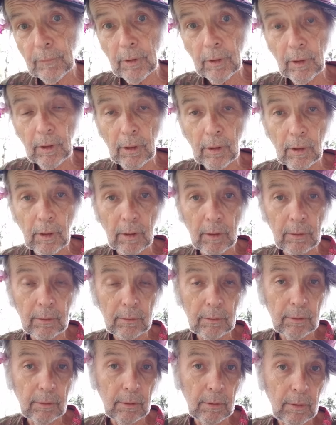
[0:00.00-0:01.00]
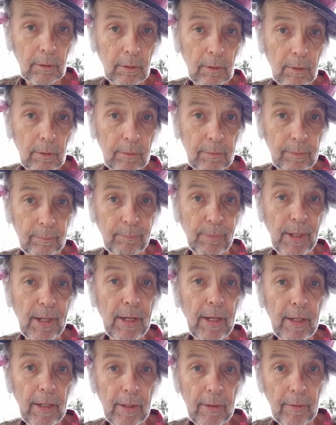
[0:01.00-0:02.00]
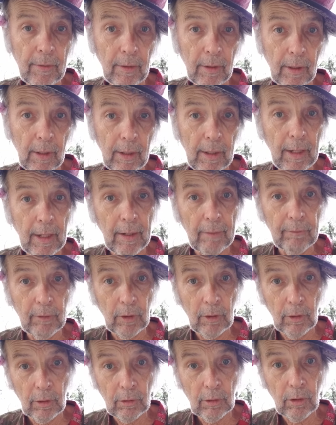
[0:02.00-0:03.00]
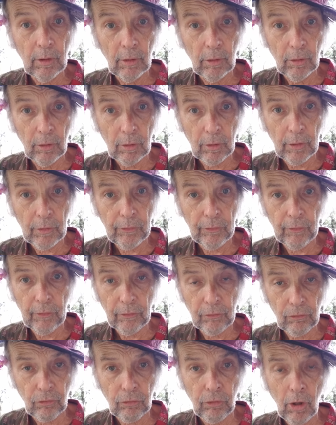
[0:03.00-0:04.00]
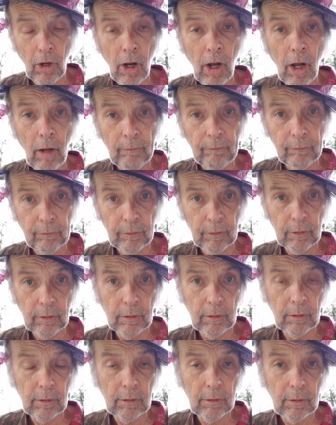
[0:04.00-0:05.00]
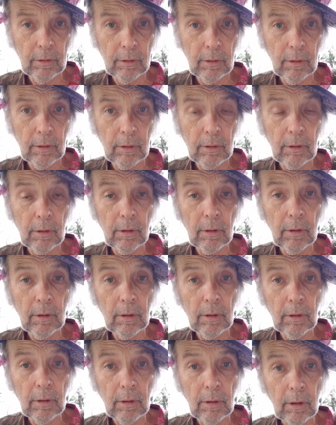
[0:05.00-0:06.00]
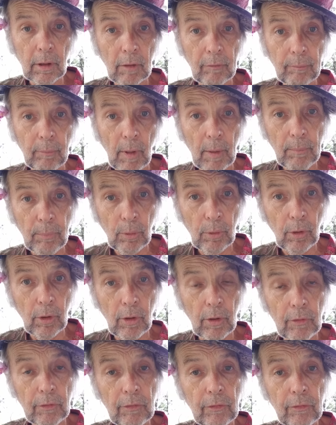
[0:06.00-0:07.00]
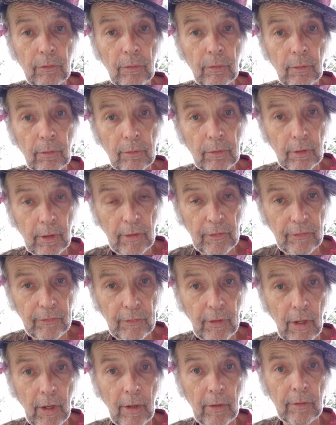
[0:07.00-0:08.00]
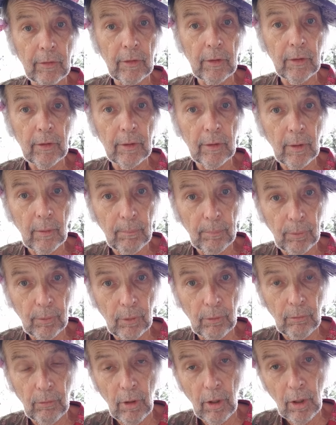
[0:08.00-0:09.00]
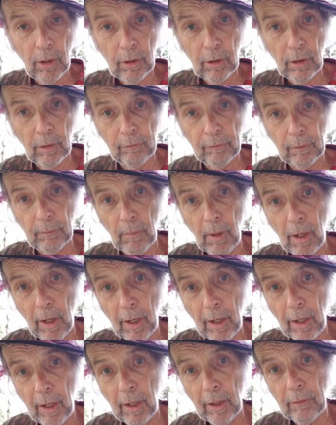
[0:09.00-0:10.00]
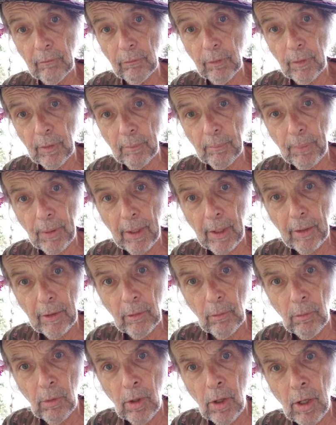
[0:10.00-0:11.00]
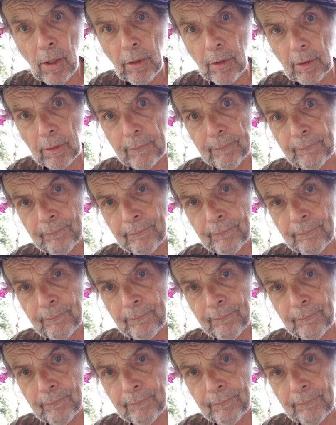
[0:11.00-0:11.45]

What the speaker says: To bathe, I have a horse trough off my porch that I stand in, and I pour water over my head with a pan of water.